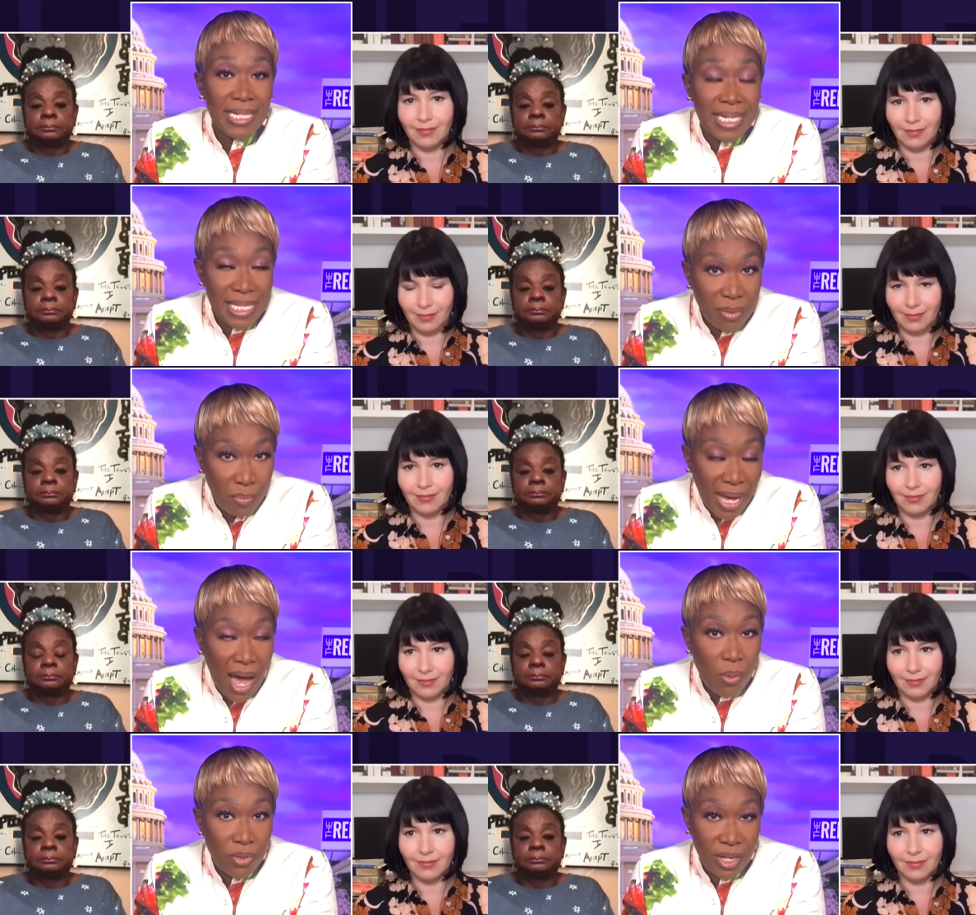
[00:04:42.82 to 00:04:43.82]

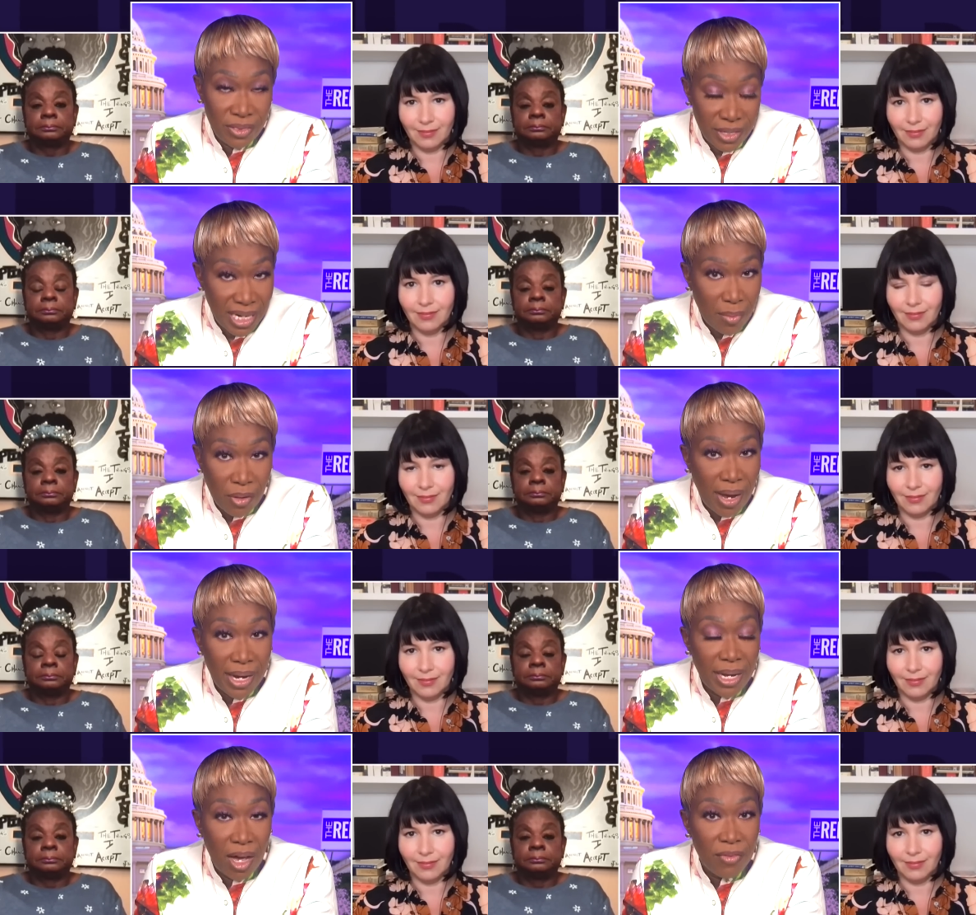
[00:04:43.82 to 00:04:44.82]
Speaker 1: disempower the, the
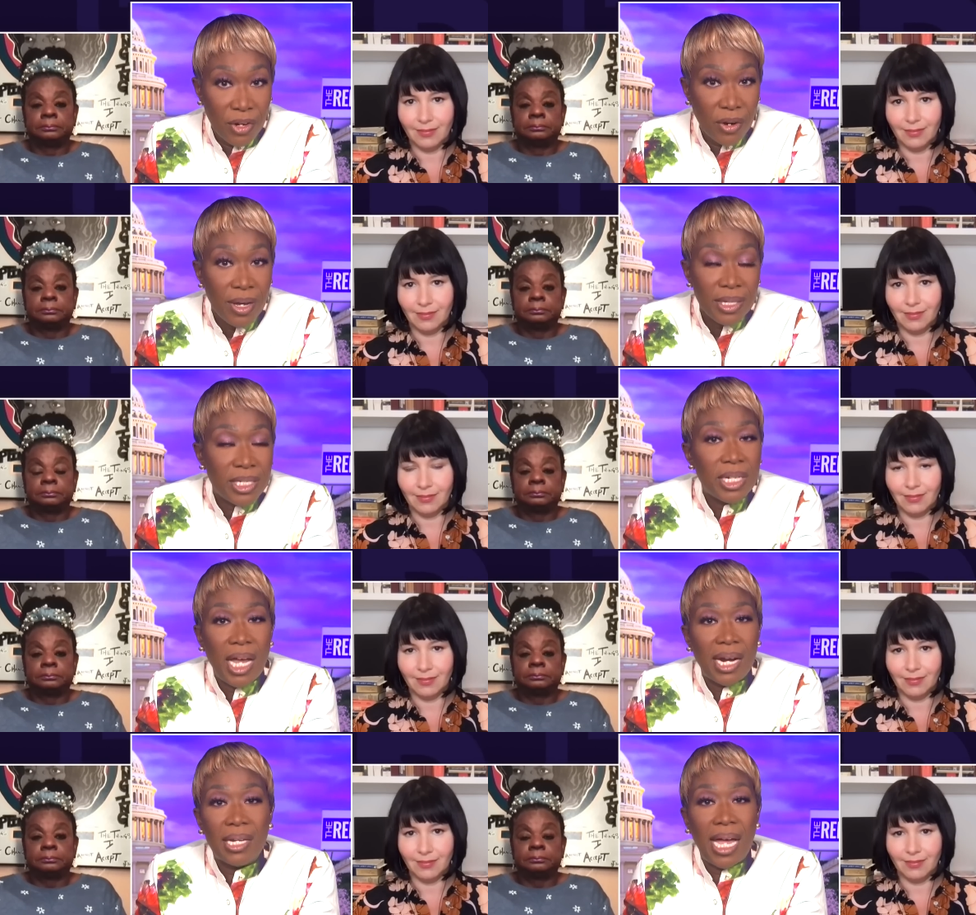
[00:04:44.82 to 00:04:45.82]
Democratic governor to
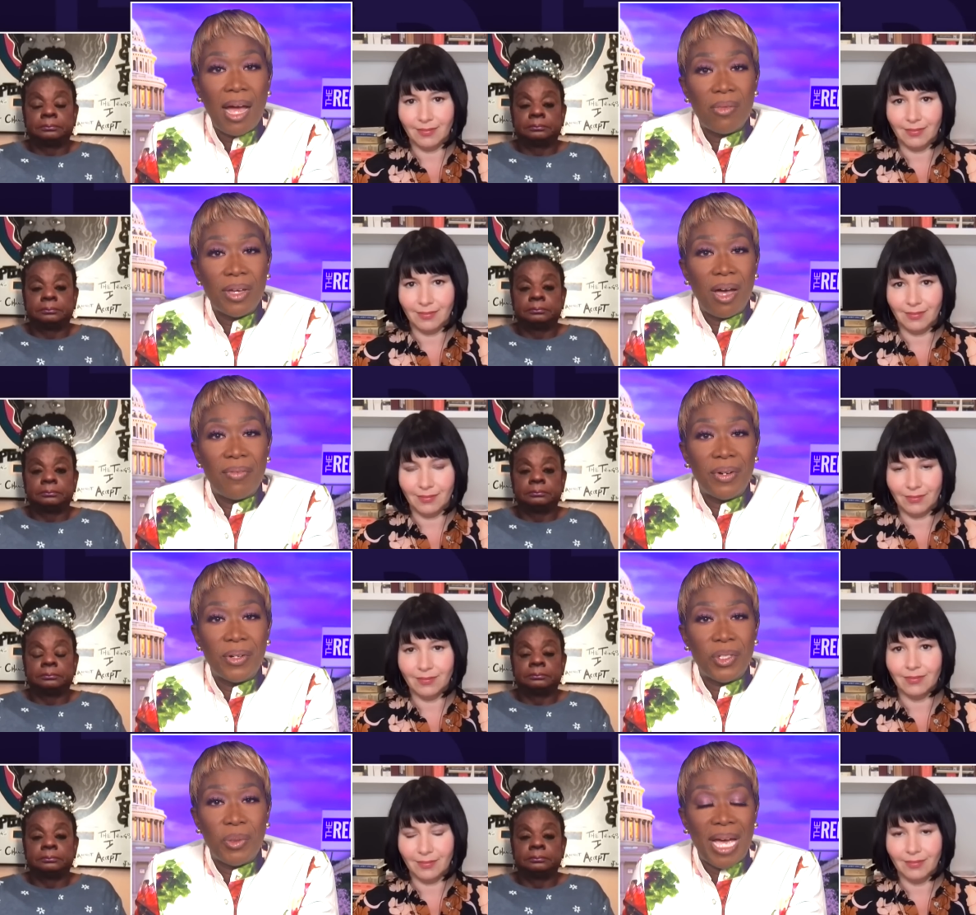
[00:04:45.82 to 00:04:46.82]
not allow the governor
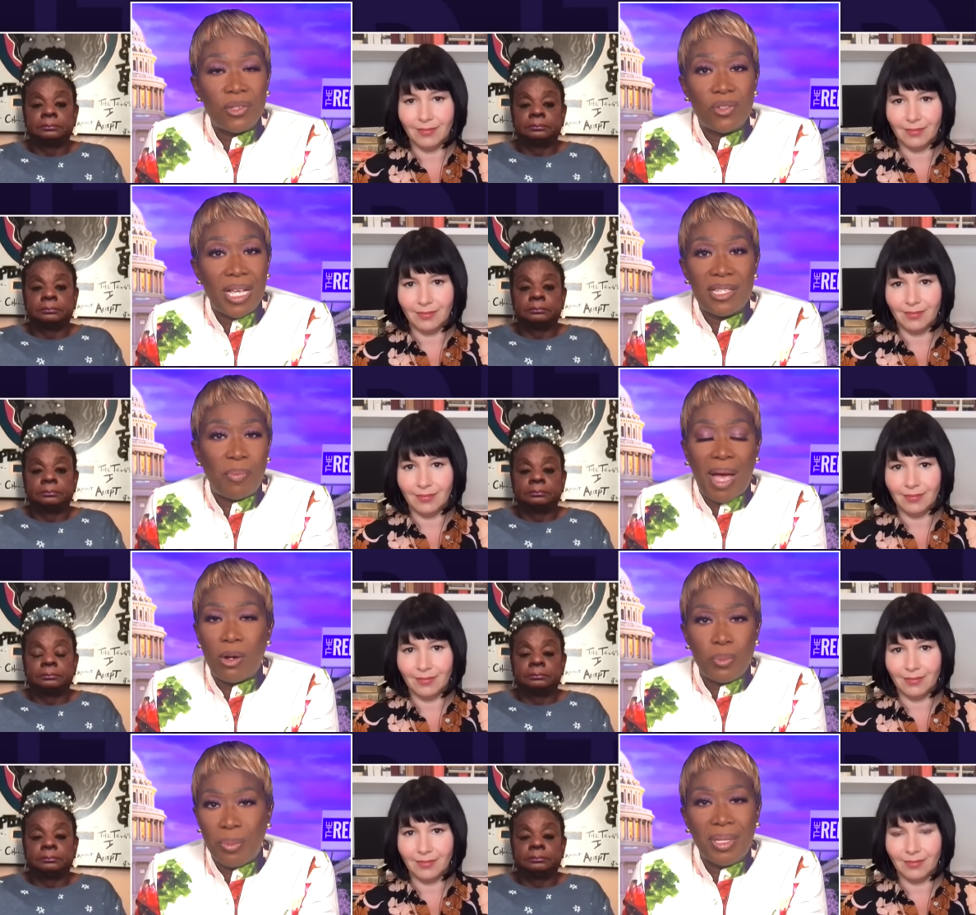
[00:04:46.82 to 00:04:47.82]
to exercise the powers
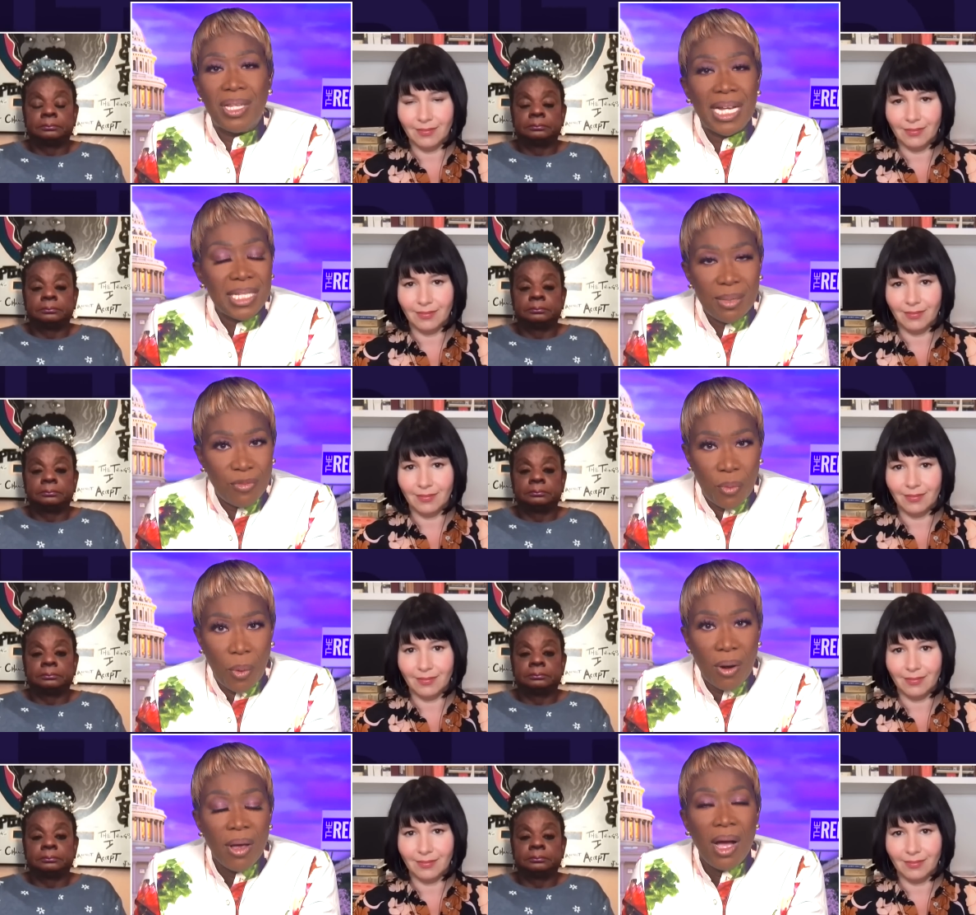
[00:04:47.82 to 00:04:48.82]
people elected him
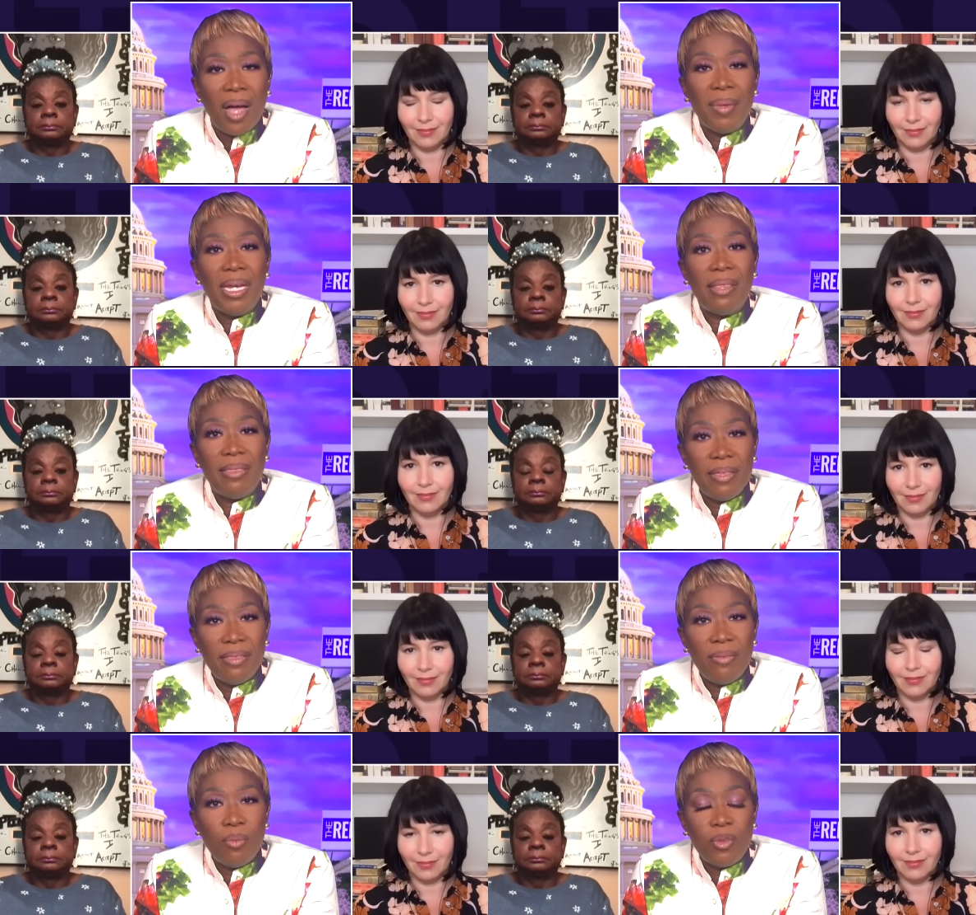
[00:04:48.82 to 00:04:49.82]
for. I mean
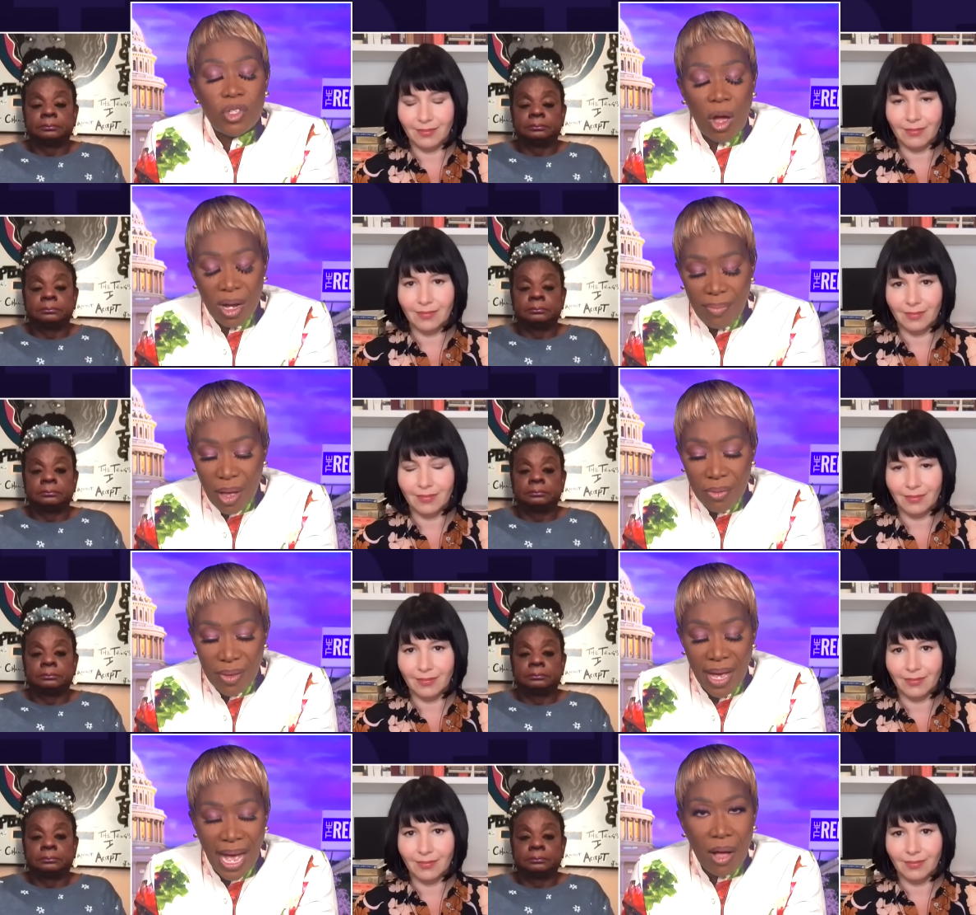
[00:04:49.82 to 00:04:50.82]
talk about
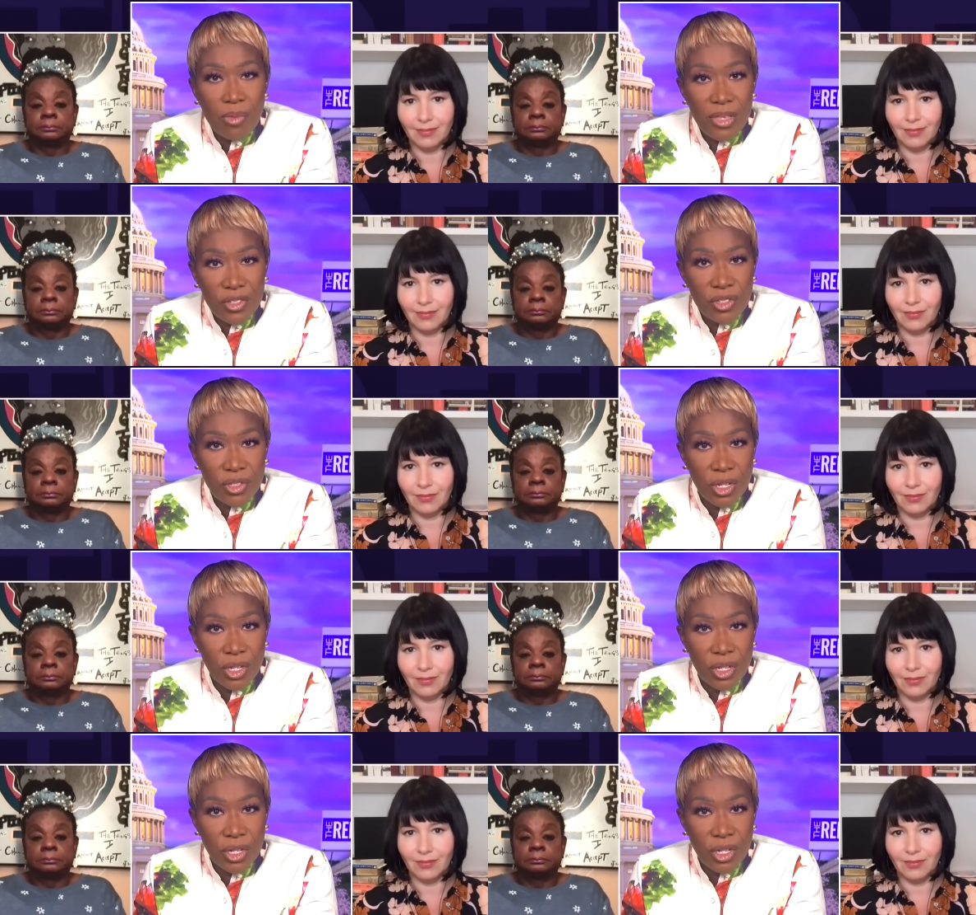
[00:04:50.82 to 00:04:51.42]
how this